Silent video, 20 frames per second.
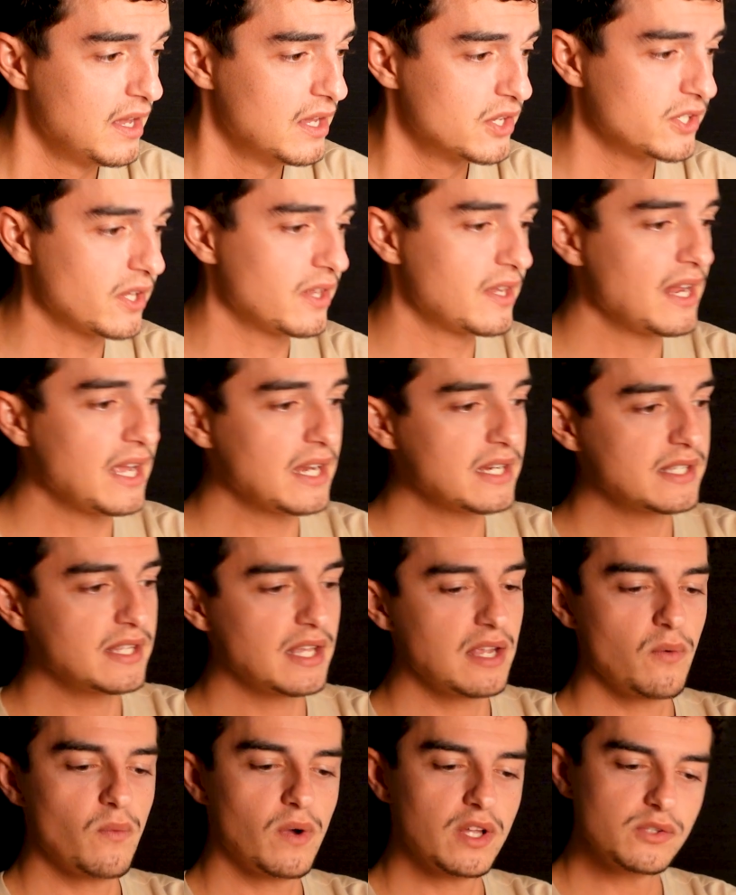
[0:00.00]
So the next
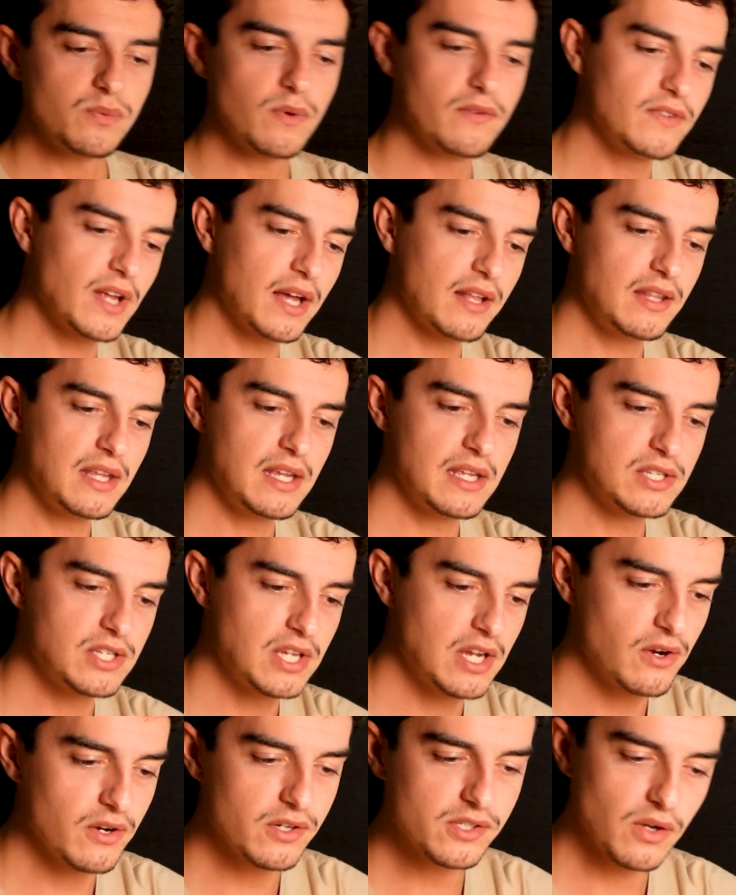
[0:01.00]
thing, once we've done the
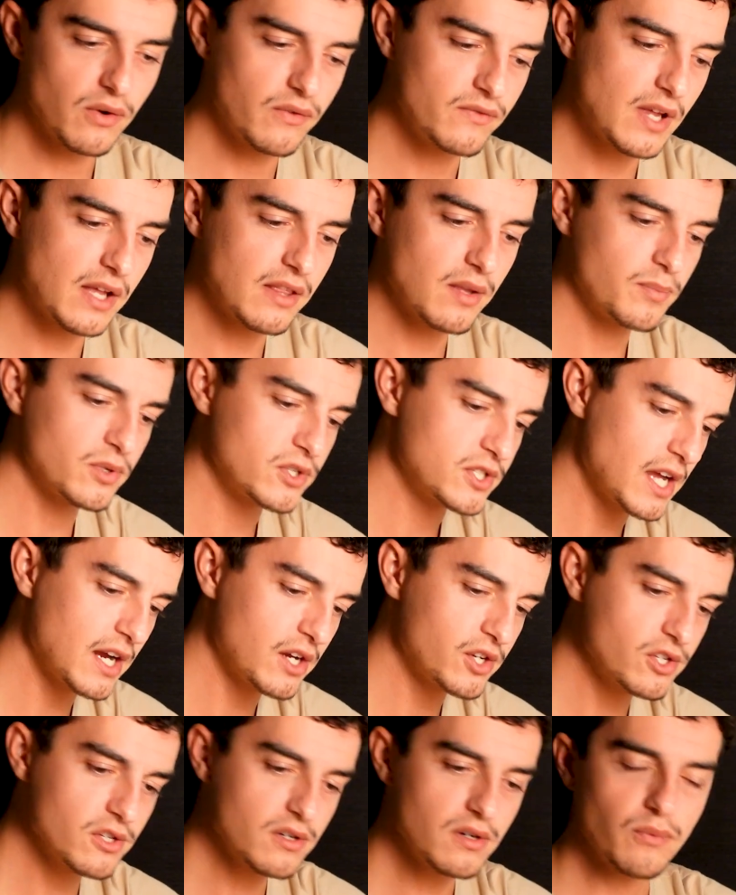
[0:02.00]
interior, so we've done the
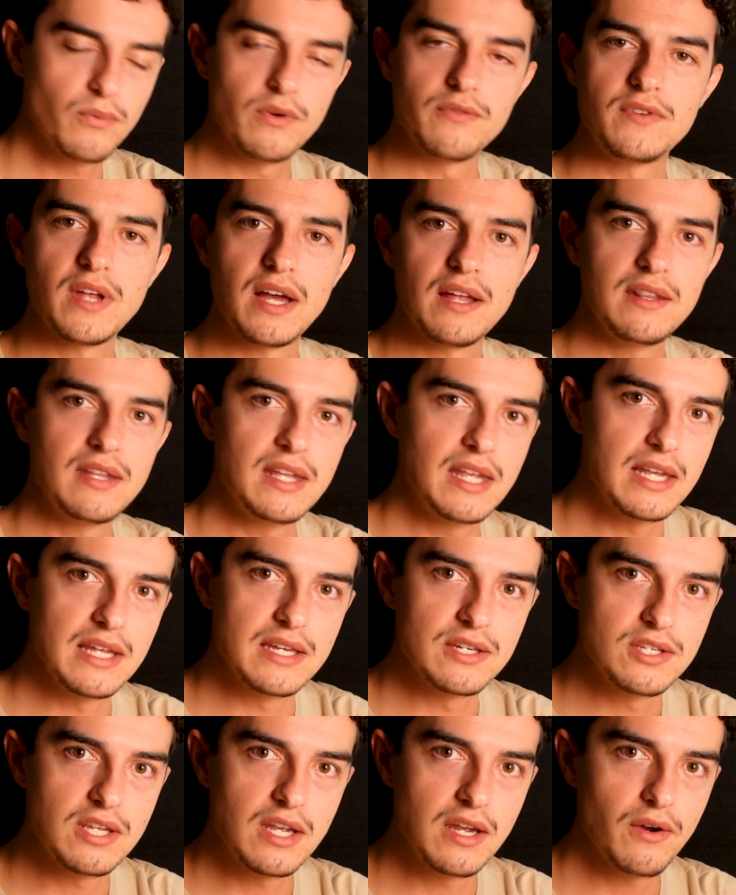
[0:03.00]
protection, we've done the
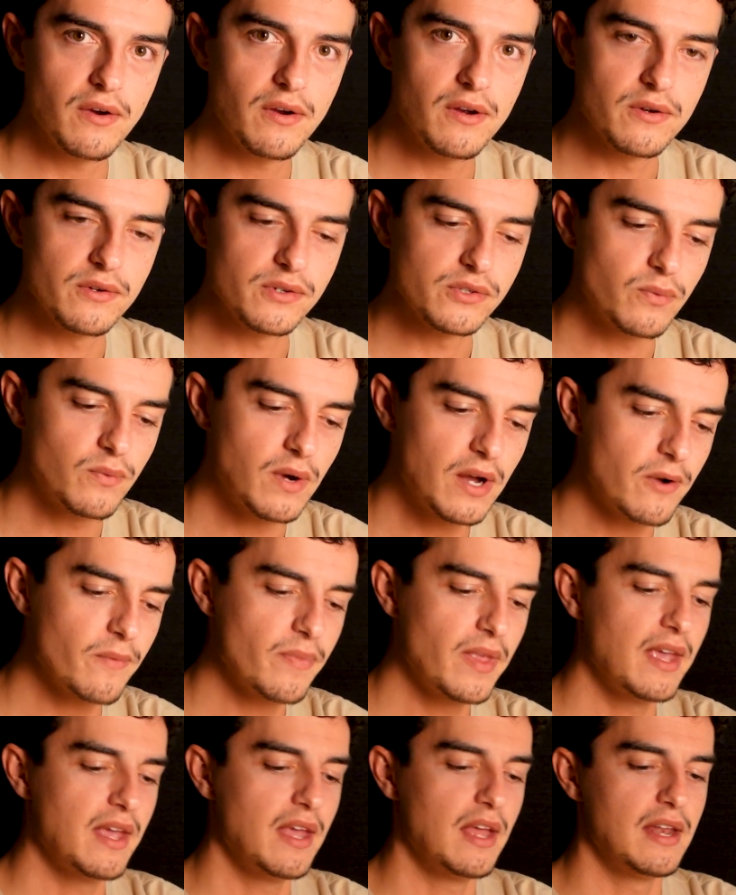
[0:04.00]
interior as well.